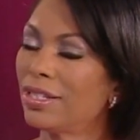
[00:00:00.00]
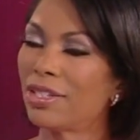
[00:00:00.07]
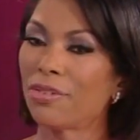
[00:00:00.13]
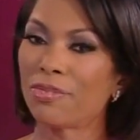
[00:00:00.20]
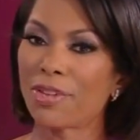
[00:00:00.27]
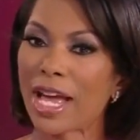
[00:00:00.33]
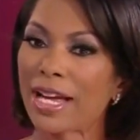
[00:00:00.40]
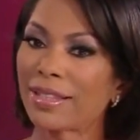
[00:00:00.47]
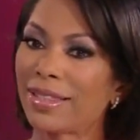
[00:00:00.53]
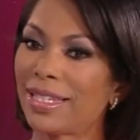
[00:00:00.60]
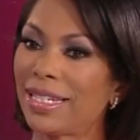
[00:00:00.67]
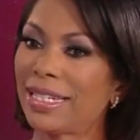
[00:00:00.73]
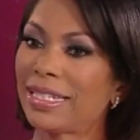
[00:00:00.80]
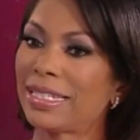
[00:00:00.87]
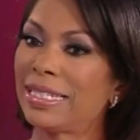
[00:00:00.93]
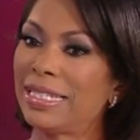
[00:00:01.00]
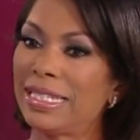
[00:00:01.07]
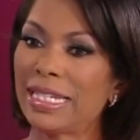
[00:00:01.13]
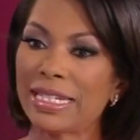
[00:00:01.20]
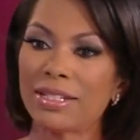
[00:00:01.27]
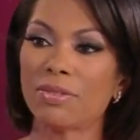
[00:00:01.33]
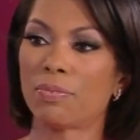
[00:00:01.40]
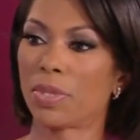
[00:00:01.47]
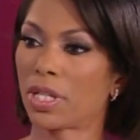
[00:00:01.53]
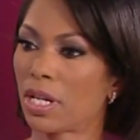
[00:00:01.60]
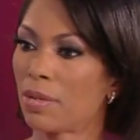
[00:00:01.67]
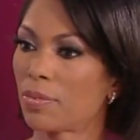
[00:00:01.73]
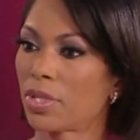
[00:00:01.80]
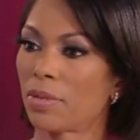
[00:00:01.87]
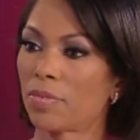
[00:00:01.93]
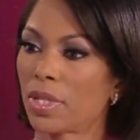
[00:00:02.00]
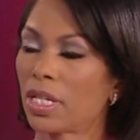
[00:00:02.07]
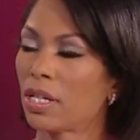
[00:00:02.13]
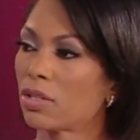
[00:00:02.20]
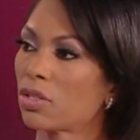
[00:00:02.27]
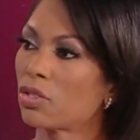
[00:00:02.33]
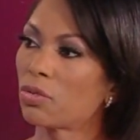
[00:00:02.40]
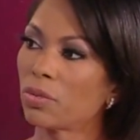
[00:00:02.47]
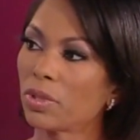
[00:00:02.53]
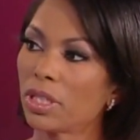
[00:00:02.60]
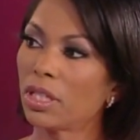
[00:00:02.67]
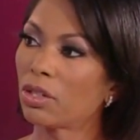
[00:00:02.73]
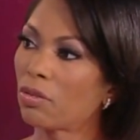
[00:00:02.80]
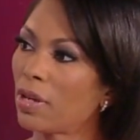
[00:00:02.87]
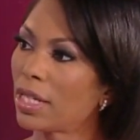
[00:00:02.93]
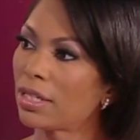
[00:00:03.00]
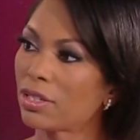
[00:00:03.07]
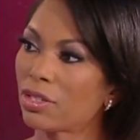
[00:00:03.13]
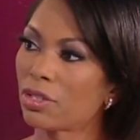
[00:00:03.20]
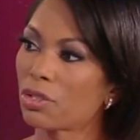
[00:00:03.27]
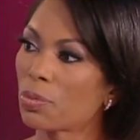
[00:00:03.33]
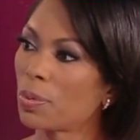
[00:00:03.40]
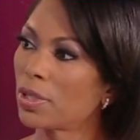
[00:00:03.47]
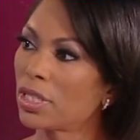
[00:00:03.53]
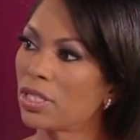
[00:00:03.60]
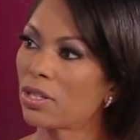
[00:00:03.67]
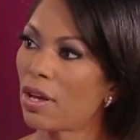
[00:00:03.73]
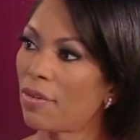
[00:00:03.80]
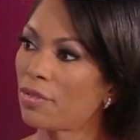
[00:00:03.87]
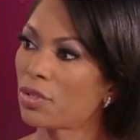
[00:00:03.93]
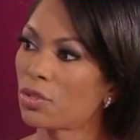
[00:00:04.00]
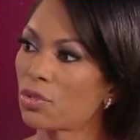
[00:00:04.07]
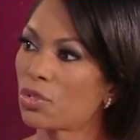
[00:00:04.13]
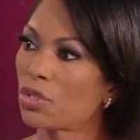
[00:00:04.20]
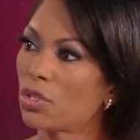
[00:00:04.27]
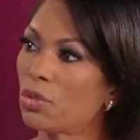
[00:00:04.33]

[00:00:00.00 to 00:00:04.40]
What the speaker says: the fact that it didn't become something else is really a credit to those police officers,